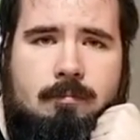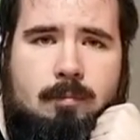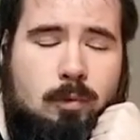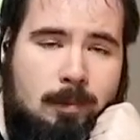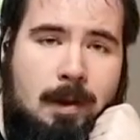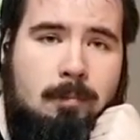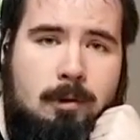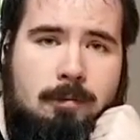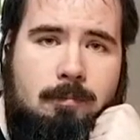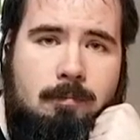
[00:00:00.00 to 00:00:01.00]

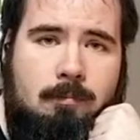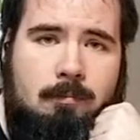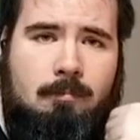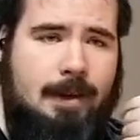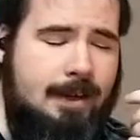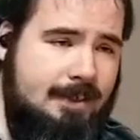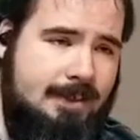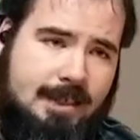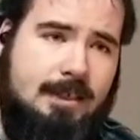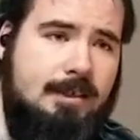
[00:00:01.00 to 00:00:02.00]
remember, as a
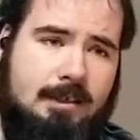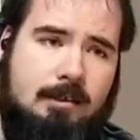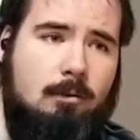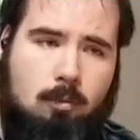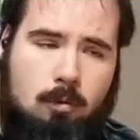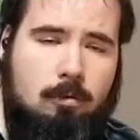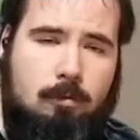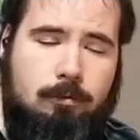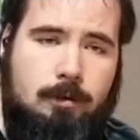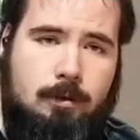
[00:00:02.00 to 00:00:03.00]
citizen of the
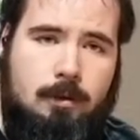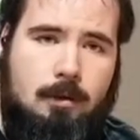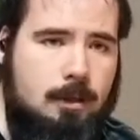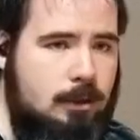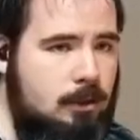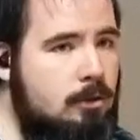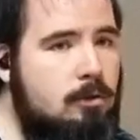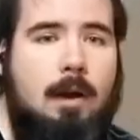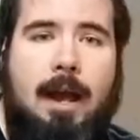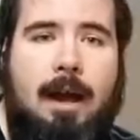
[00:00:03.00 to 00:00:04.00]
world,
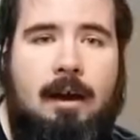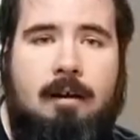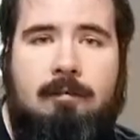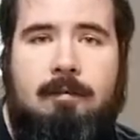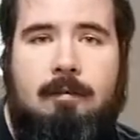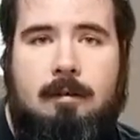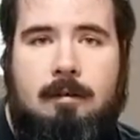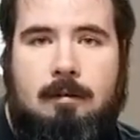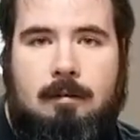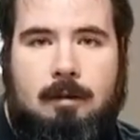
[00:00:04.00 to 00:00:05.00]
you have
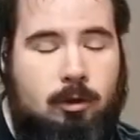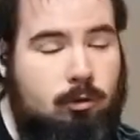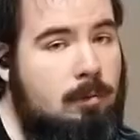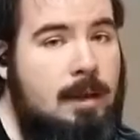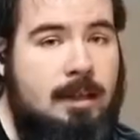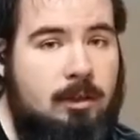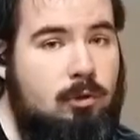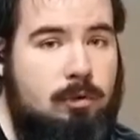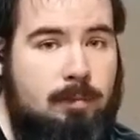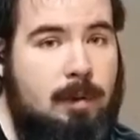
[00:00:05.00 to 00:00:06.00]
a
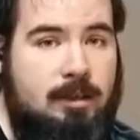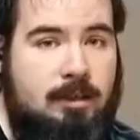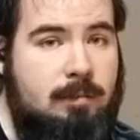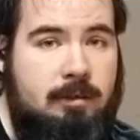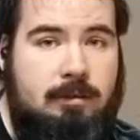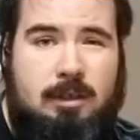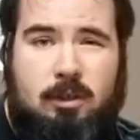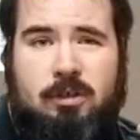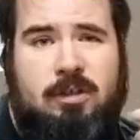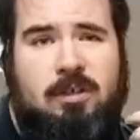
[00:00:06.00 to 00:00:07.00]
tremendous responsibility,
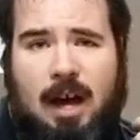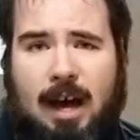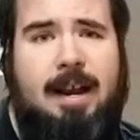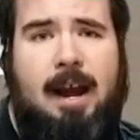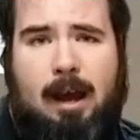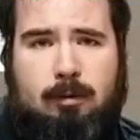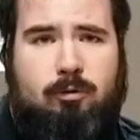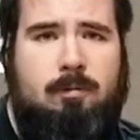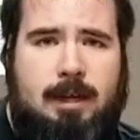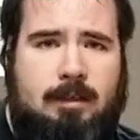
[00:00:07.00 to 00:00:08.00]
just as I have a
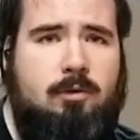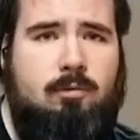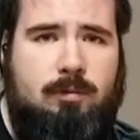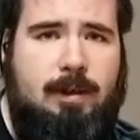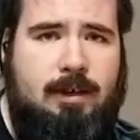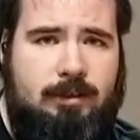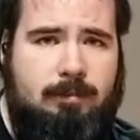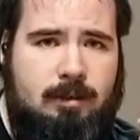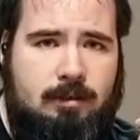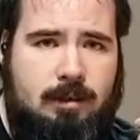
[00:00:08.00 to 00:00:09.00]
tremendous
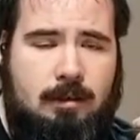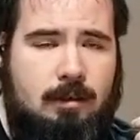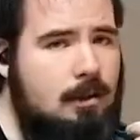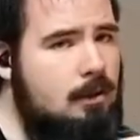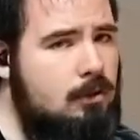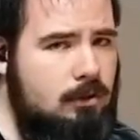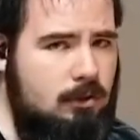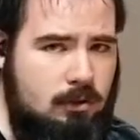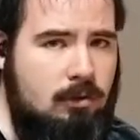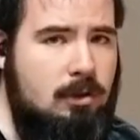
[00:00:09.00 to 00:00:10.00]
responsibility, to
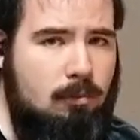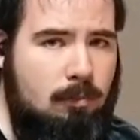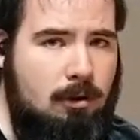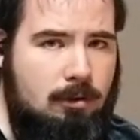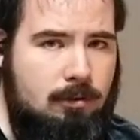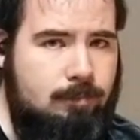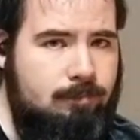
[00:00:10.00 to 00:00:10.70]
do your part